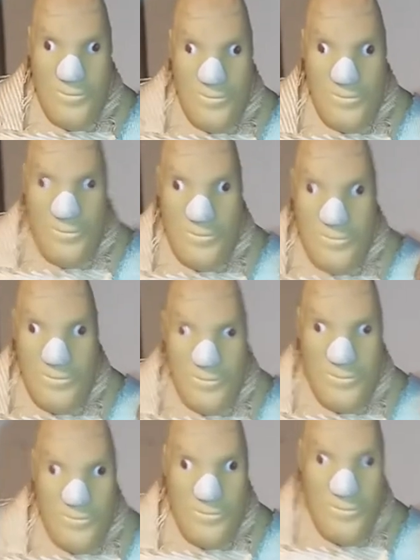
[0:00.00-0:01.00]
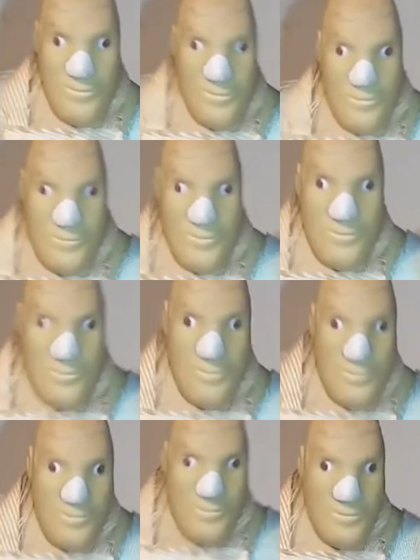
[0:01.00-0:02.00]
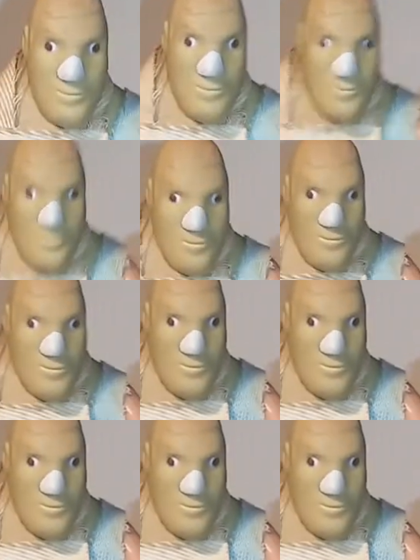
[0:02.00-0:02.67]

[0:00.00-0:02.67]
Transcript: the Brew Guardian. He just watches my fermenter and